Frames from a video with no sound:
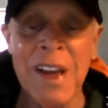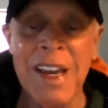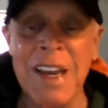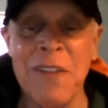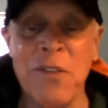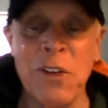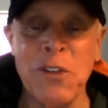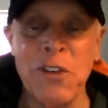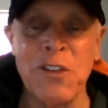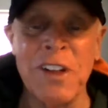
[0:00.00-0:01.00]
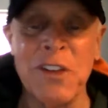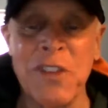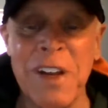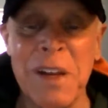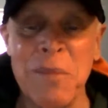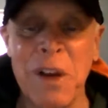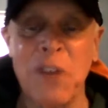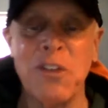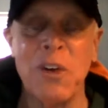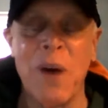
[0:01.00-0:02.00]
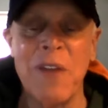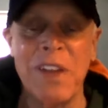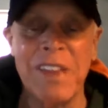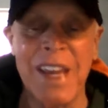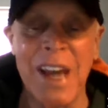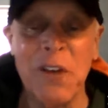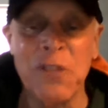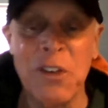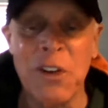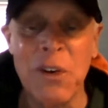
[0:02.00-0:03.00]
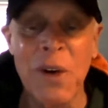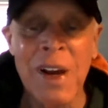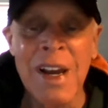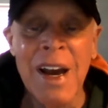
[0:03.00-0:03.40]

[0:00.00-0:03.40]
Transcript: if you're just listening because you don't have anything else to do,